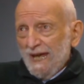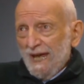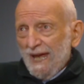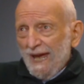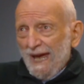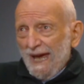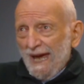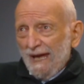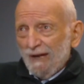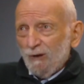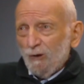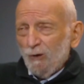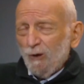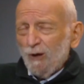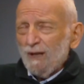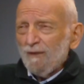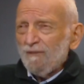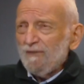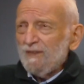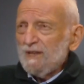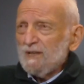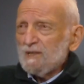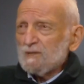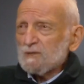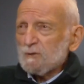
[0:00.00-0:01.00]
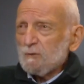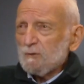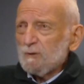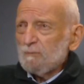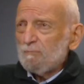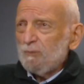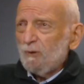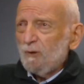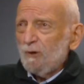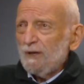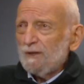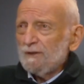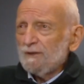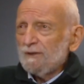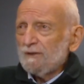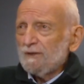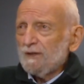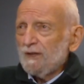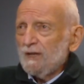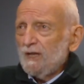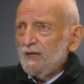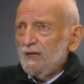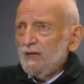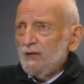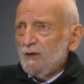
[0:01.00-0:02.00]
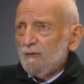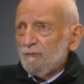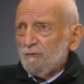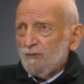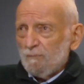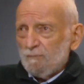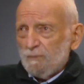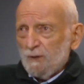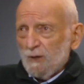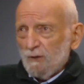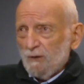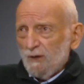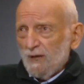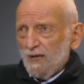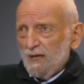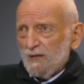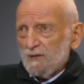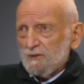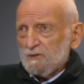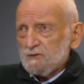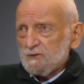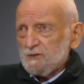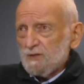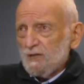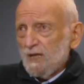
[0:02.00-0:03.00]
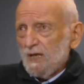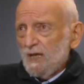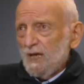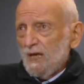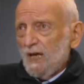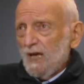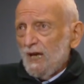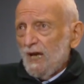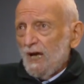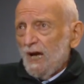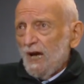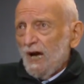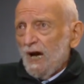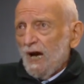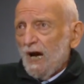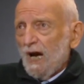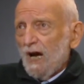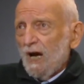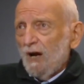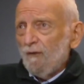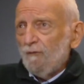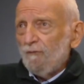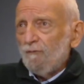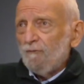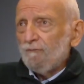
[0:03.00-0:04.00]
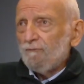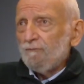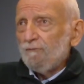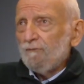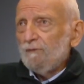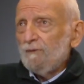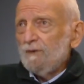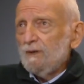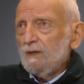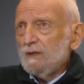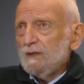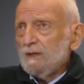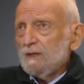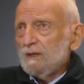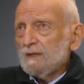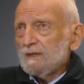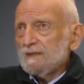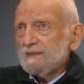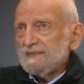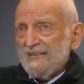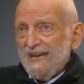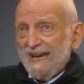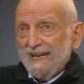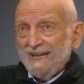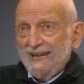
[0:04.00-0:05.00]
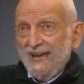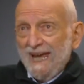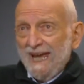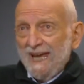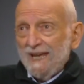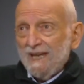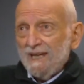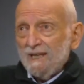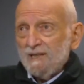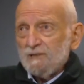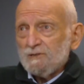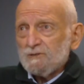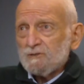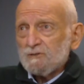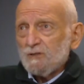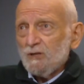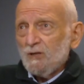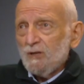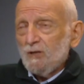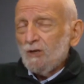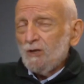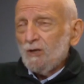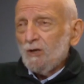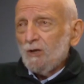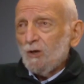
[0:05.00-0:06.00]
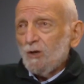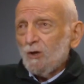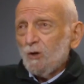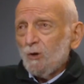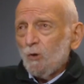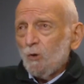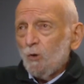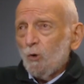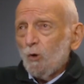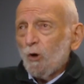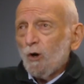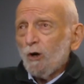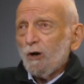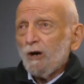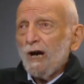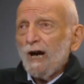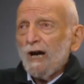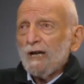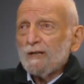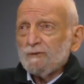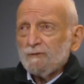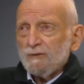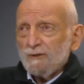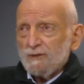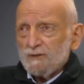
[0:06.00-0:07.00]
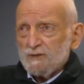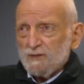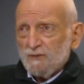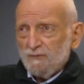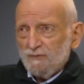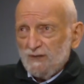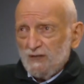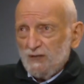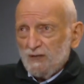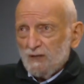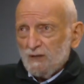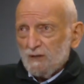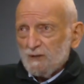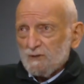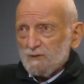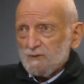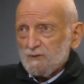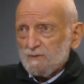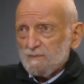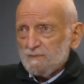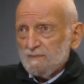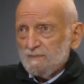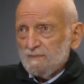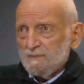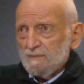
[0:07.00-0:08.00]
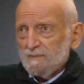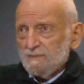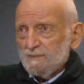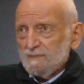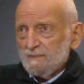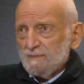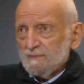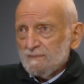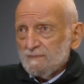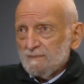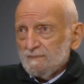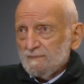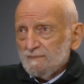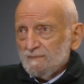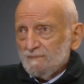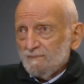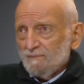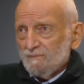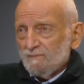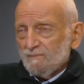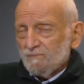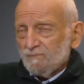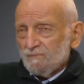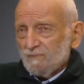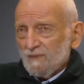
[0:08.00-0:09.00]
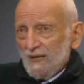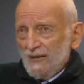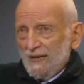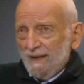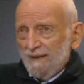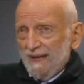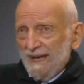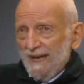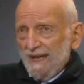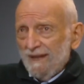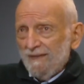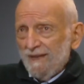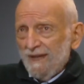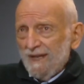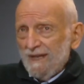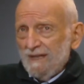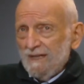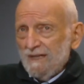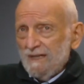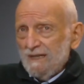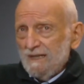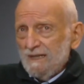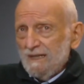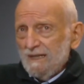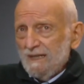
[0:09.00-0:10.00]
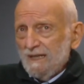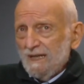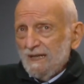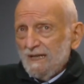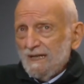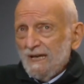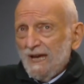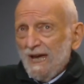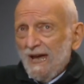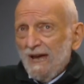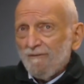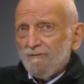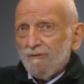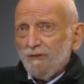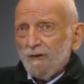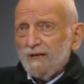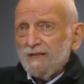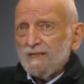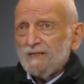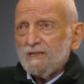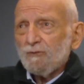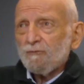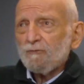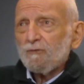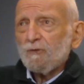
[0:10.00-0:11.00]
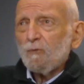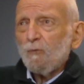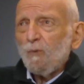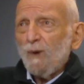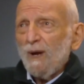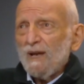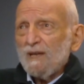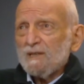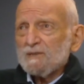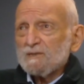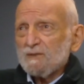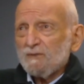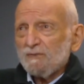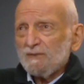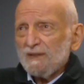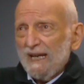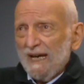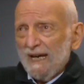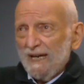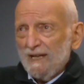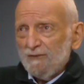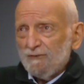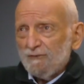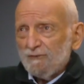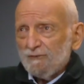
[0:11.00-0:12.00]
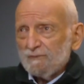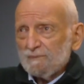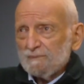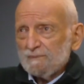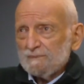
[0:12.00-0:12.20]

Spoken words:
And all of these are important for periods of decades or hundreds of years. And they have very different ways of life,